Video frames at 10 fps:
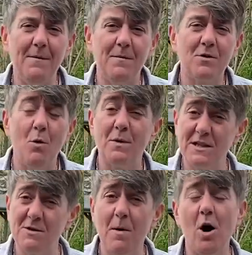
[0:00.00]
So this
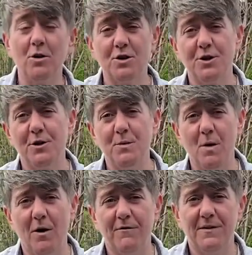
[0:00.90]
is part 2
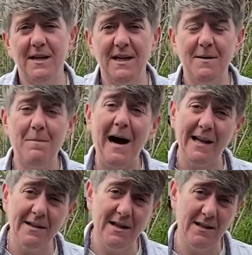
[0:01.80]
of the
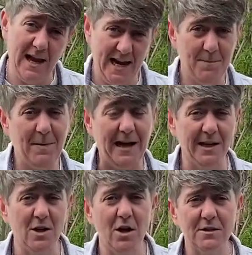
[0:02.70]
little herb
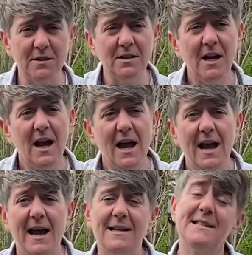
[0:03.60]
pallet garden,
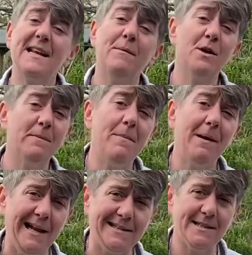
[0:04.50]
and today we're going to be
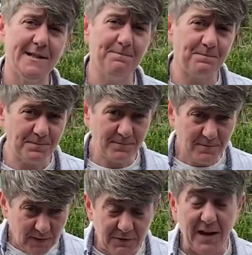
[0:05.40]
planting
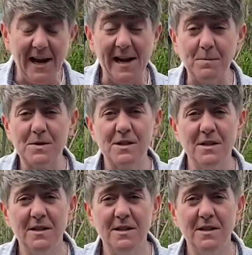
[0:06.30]
the herbs.